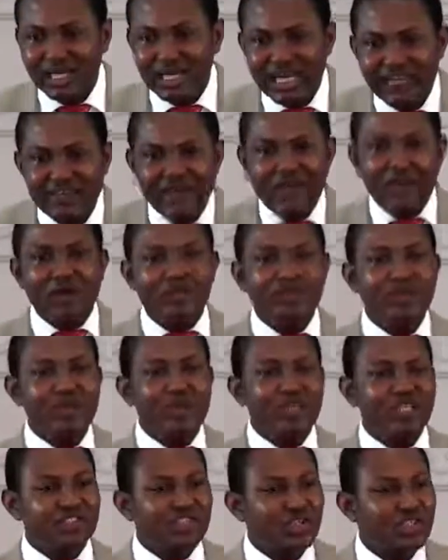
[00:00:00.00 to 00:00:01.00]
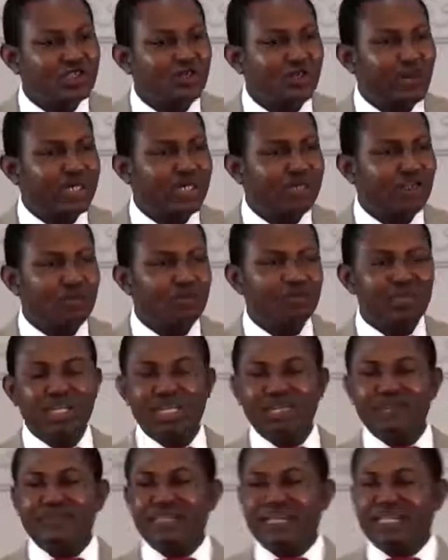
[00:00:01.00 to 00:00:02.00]
If he comes from a church where they don't
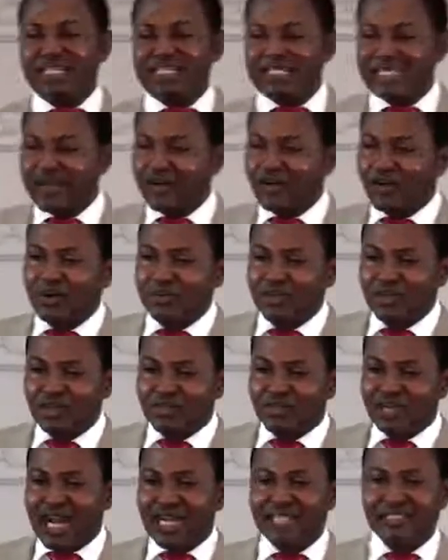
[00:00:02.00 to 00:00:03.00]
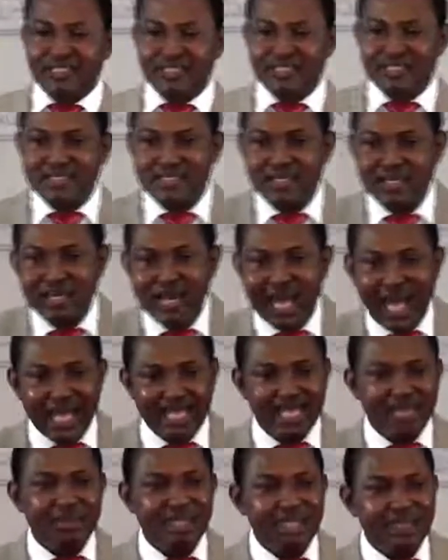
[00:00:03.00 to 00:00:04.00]
believe in the second coming of Christ
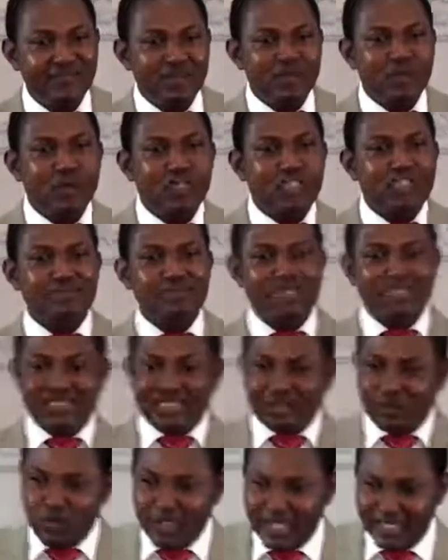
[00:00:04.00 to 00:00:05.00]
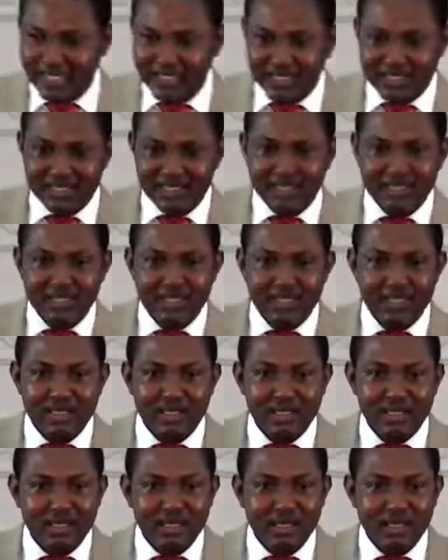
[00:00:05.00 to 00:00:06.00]
and they believe the Holy Spirit is a wind,
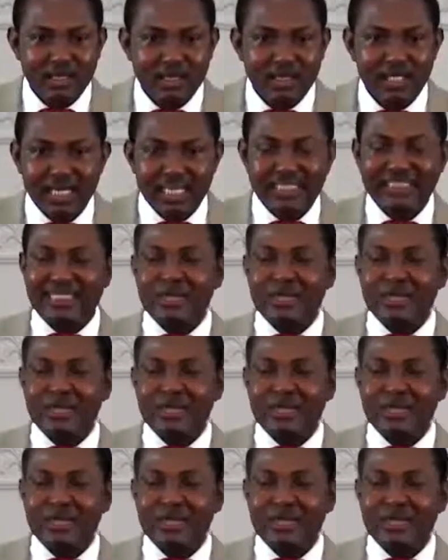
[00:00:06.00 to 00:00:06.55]
it